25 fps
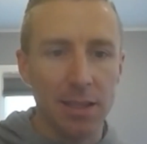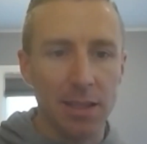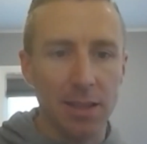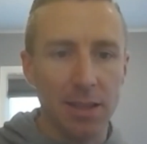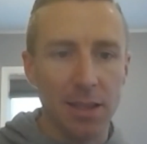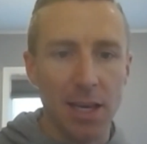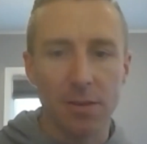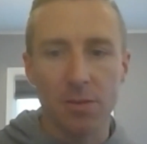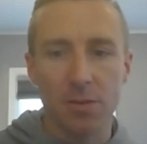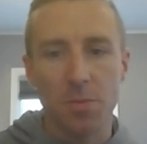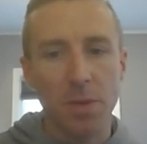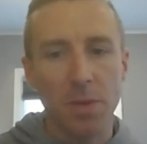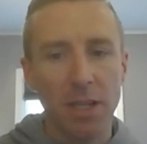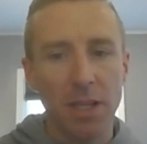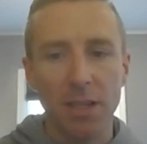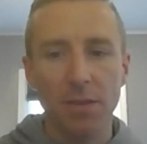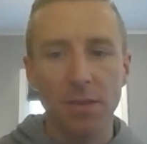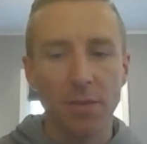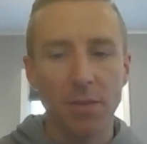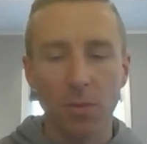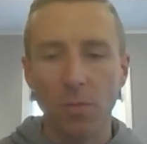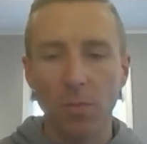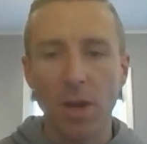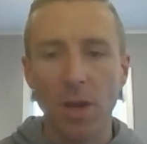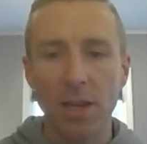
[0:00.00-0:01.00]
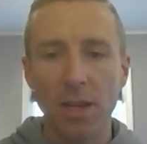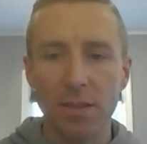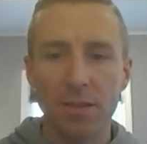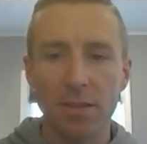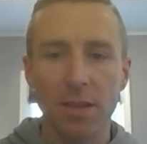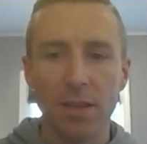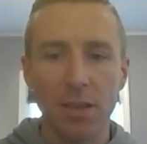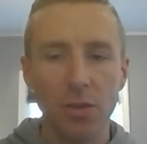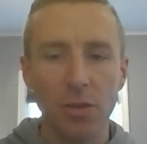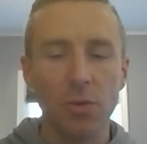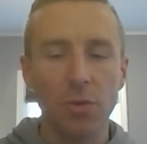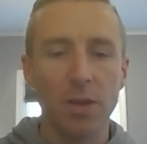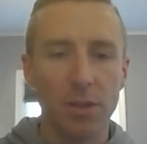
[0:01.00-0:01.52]
And there's many different ways
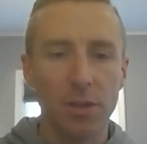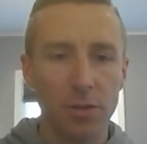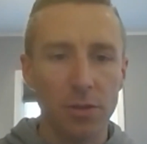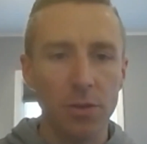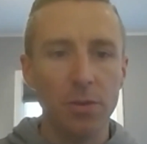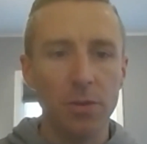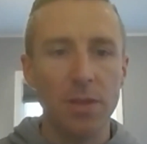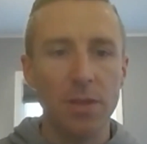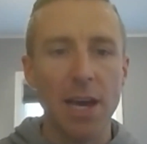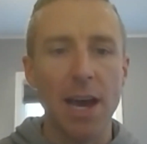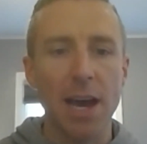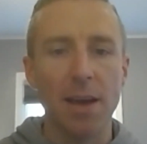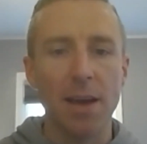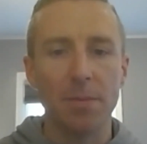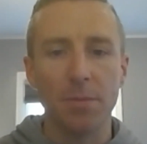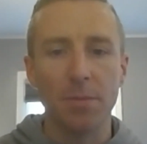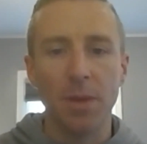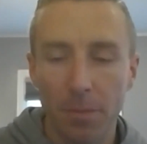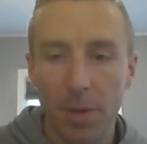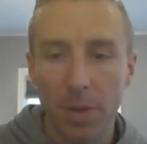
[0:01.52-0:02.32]
that you can do that,